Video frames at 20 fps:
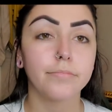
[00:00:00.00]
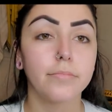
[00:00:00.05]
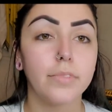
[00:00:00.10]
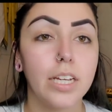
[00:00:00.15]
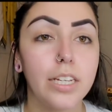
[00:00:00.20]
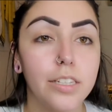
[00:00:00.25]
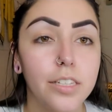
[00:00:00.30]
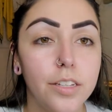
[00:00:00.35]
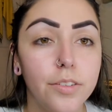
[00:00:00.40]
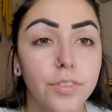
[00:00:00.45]

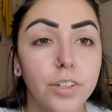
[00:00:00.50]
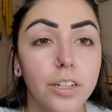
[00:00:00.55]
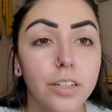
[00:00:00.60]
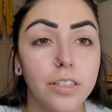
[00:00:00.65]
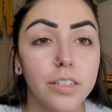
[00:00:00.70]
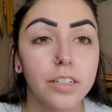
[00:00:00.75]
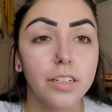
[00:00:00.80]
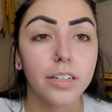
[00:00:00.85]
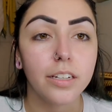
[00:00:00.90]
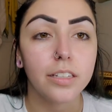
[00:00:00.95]
as even
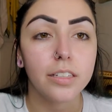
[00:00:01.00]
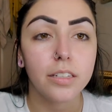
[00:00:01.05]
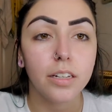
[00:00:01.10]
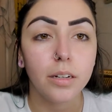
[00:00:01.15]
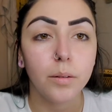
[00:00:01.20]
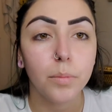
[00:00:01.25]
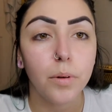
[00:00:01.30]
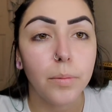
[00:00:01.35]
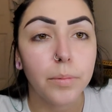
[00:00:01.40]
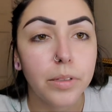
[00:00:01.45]
as it gets and I
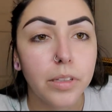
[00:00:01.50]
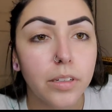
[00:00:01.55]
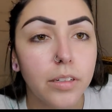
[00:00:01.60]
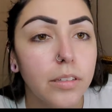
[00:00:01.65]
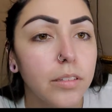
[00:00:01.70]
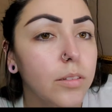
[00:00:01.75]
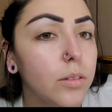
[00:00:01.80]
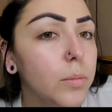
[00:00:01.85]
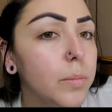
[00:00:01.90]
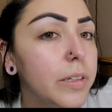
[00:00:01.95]
probably look a
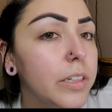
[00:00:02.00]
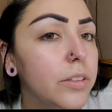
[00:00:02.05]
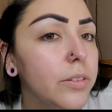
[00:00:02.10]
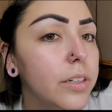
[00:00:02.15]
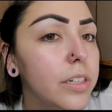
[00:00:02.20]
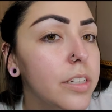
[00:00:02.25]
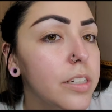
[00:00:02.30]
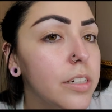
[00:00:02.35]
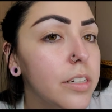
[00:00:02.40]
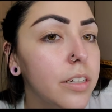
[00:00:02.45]
little bit
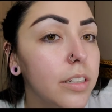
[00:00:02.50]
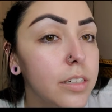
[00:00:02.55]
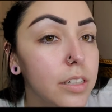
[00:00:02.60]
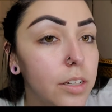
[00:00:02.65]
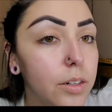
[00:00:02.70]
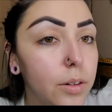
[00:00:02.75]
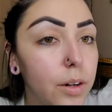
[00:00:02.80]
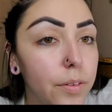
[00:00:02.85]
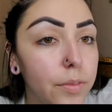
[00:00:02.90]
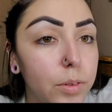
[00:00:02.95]
crazy because I
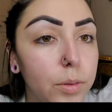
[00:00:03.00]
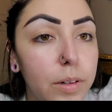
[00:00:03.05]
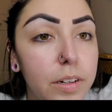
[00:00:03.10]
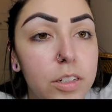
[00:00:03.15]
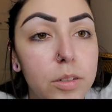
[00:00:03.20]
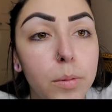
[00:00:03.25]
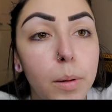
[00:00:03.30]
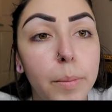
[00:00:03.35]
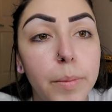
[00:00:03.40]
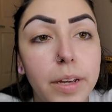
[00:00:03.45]
don't have the rest
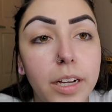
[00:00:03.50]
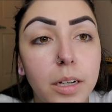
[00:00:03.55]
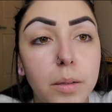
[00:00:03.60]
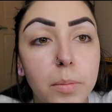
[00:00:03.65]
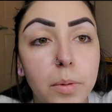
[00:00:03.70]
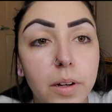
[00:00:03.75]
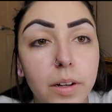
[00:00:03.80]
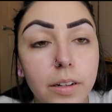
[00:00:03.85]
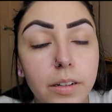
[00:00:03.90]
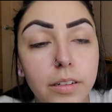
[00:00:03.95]
of my makeup
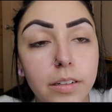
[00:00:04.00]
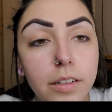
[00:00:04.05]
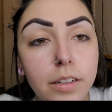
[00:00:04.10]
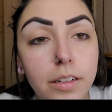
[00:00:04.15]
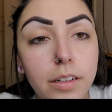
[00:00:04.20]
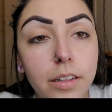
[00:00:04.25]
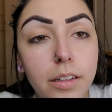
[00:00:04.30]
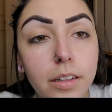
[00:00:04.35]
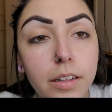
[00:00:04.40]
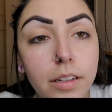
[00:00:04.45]
on
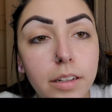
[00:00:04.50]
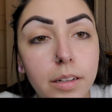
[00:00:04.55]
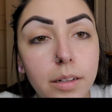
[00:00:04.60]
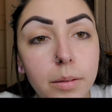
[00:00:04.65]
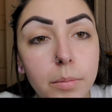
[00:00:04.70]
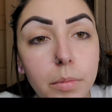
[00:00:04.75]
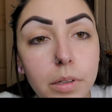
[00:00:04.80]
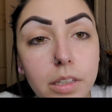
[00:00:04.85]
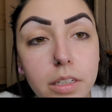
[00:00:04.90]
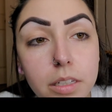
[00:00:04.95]

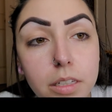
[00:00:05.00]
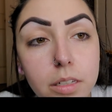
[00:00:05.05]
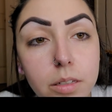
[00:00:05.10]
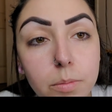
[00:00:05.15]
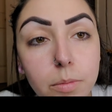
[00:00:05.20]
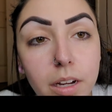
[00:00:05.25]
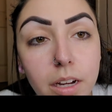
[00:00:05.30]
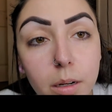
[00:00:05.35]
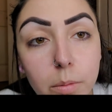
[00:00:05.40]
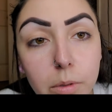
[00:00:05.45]
but this is
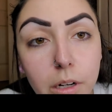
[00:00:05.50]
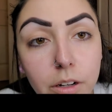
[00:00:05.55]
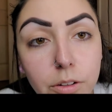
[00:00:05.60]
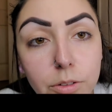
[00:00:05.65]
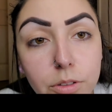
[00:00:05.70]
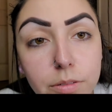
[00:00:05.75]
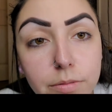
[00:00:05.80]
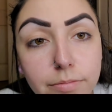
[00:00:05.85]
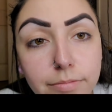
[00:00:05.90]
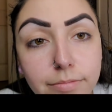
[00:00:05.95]
my eyebrows